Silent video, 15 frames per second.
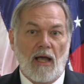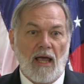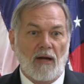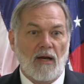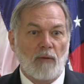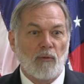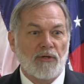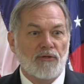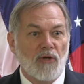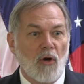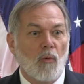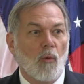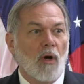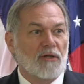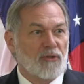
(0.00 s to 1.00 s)
and we
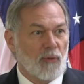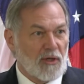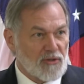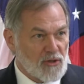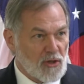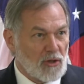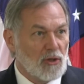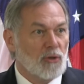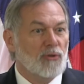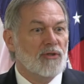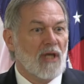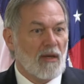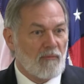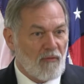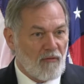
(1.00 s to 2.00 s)
don't want to exclude
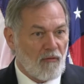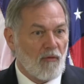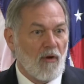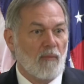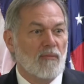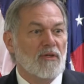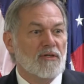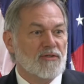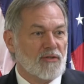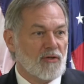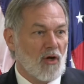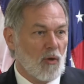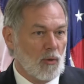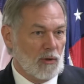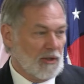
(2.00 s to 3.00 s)
them from this
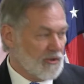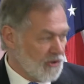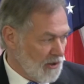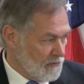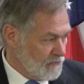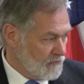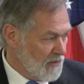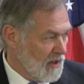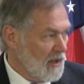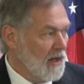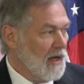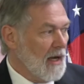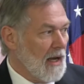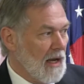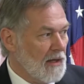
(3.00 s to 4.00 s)
coalition
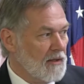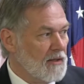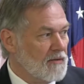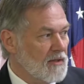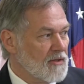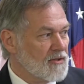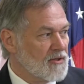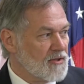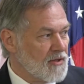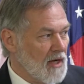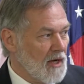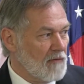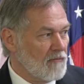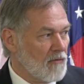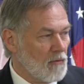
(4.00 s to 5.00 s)
and in this
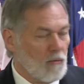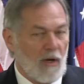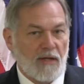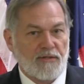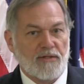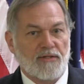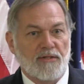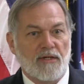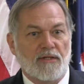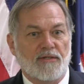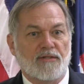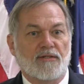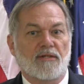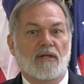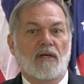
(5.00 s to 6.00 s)
stand for
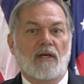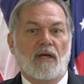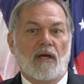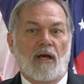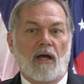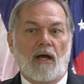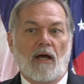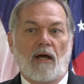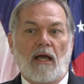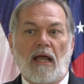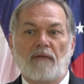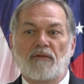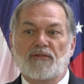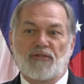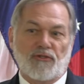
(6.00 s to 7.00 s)
righteousness
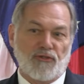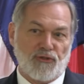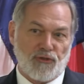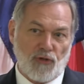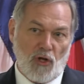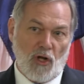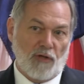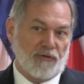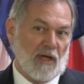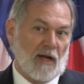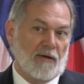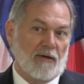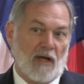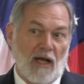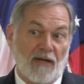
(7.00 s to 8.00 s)
and this assault
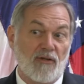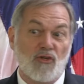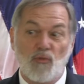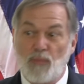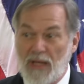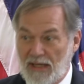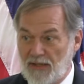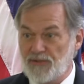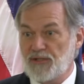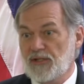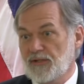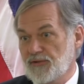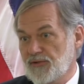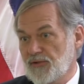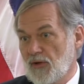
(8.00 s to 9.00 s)
on
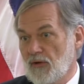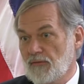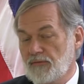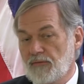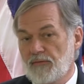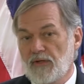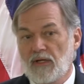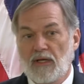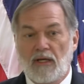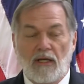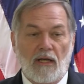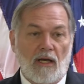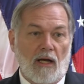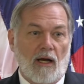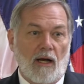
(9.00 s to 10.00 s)
humanity itself.
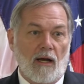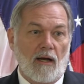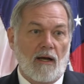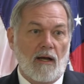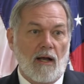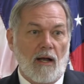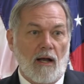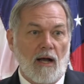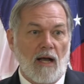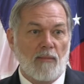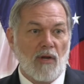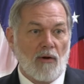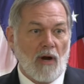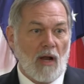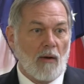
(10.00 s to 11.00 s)

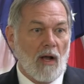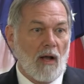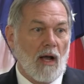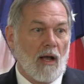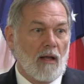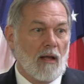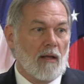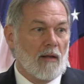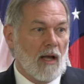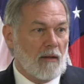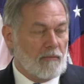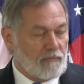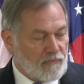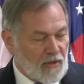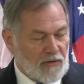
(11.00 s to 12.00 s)
I'm here.
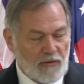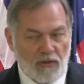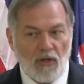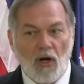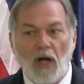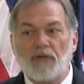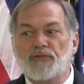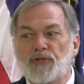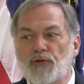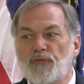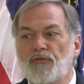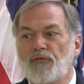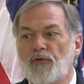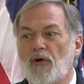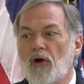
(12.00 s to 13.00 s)
The Gone Too
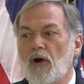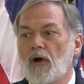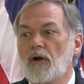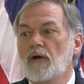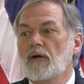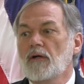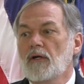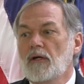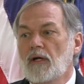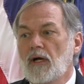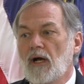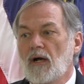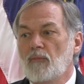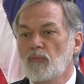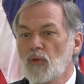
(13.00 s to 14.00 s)
Far
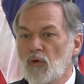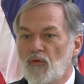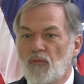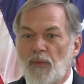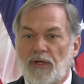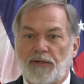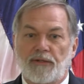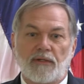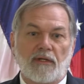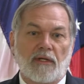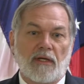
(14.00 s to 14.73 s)
movement